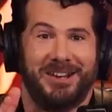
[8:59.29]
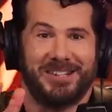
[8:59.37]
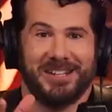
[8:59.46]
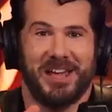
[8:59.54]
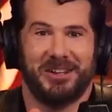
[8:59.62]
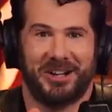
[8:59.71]

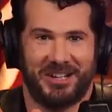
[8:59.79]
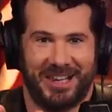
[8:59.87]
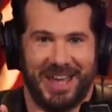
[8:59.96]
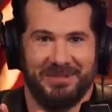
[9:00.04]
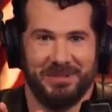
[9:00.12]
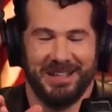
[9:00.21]
Here's another
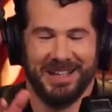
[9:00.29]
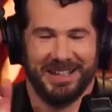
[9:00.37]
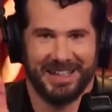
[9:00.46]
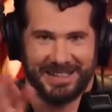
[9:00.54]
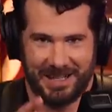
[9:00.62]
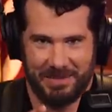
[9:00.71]
claim
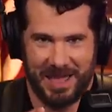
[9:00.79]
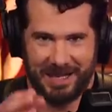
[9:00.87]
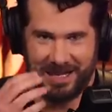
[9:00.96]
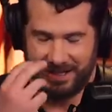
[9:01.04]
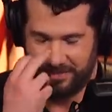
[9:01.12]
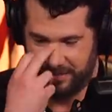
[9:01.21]
that they
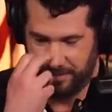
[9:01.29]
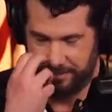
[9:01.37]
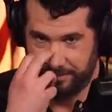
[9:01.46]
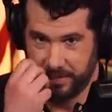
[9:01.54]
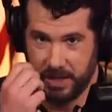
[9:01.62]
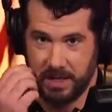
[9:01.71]
make in the
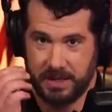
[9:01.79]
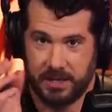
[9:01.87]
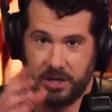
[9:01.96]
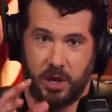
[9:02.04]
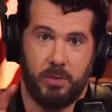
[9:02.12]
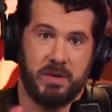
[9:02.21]
film,
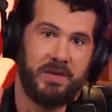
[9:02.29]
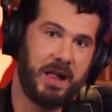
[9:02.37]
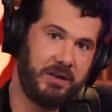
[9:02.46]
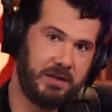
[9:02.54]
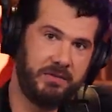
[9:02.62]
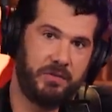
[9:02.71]
that the Dahomey
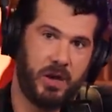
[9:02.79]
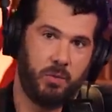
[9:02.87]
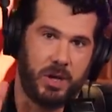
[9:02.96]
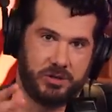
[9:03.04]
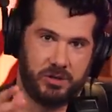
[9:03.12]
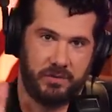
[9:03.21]
valiantly
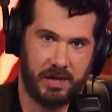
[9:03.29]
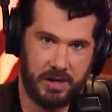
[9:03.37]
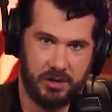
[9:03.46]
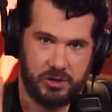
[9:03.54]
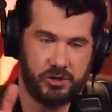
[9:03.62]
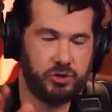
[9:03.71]
fought Western
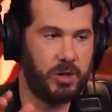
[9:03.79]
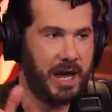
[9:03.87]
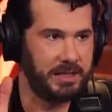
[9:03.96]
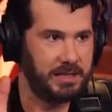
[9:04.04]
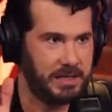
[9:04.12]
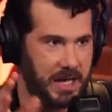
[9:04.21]
invaders
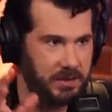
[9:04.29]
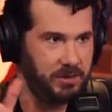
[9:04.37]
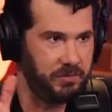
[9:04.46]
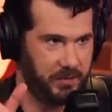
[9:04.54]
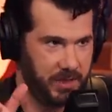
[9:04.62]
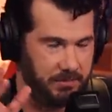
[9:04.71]
trying to take
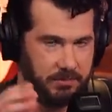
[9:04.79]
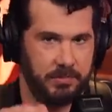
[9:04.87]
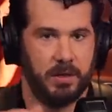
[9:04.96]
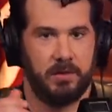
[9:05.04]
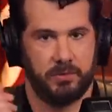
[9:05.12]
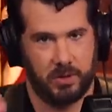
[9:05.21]
their freedom.
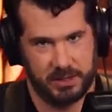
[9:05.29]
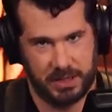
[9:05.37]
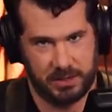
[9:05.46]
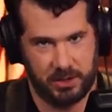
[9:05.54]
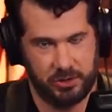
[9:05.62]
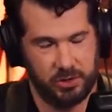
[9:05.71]
Of course,
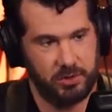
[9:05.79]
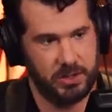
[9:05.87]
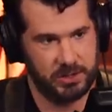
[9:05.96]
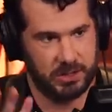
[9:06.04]
that's untrue.